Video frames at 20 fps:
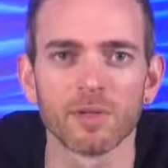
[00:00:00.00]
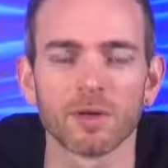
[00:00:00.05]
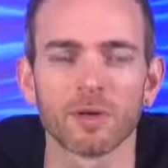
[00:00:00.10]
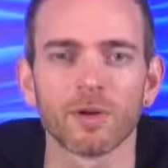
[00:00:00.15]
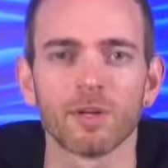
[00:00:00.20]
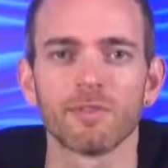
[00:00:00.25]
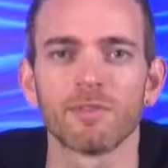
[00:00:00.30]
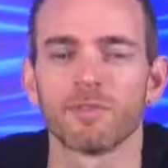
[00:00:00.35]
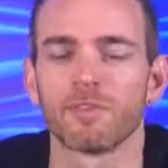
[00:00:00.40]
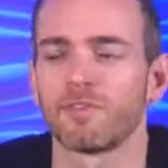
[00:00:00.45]

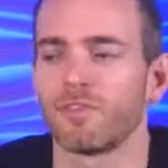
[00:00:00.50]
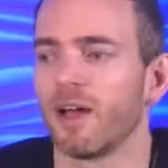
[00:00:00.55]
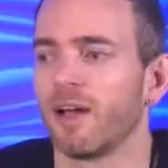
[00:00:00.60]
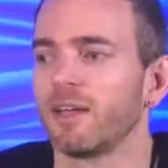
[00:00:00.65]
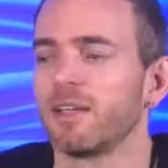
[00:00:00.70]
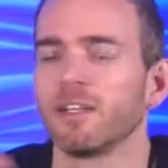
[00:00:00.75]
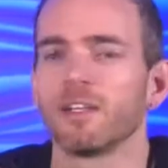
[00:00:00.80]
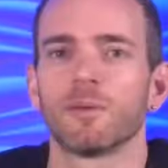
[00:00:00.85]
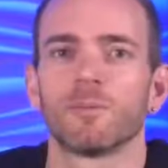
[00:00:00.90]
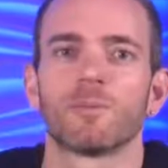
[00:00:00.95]
or even
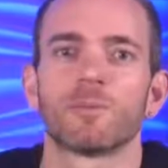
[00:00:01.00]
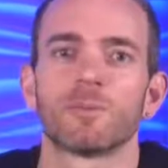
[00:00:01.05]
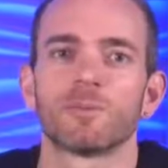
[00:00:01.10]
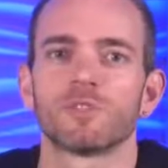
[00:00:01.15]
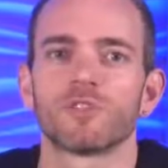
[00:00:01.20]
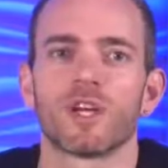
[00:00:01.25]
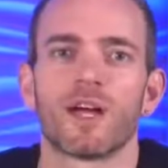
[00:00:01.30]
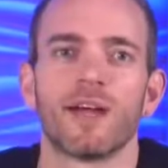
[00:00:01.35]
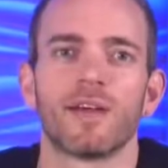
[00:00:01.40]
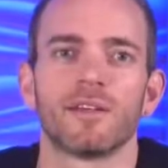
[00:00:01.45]
finding them from
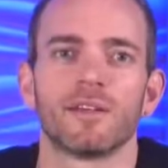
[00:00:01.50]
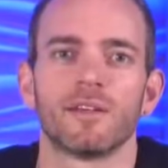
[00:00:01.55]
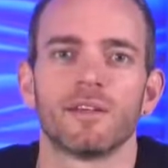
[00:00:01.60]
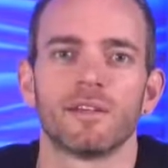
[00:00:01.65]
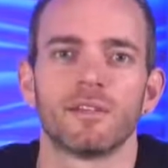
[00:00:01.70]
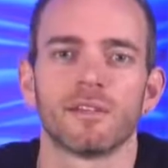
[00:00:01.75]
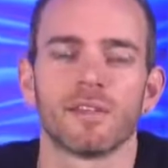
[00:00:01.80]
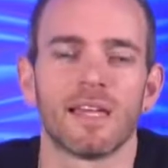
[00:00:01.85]
China